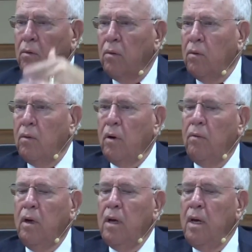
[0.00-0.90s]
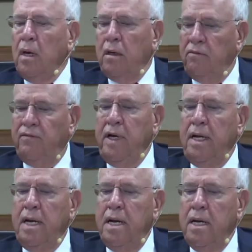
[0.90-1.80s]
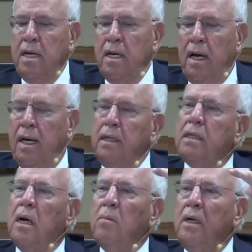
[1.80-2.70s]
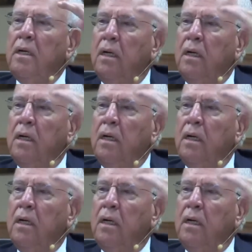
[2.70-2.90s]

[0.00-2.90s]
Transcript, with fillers: where he was, defeated and determined to